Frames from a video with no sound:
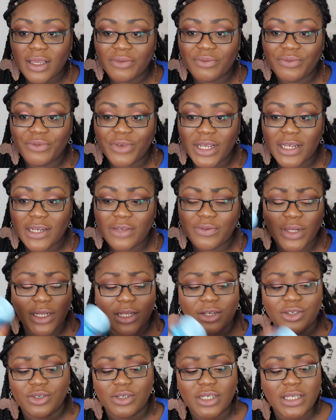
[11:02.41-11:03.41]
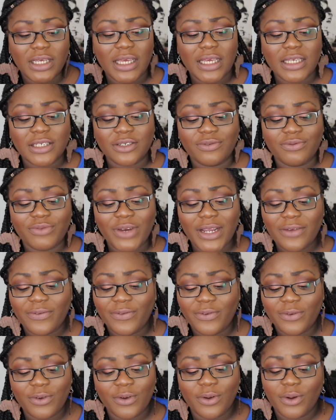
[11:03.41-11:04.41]
Really enjoying it. It's great
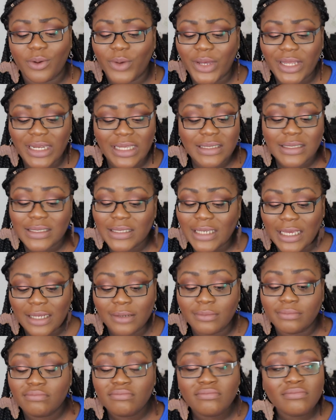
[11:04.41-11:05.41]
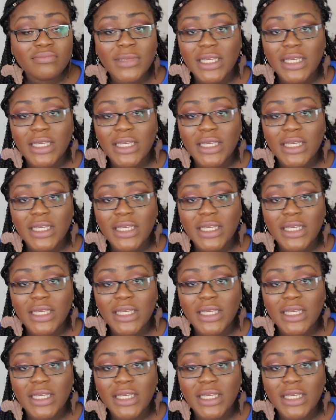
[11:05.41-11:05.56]
for oily skin.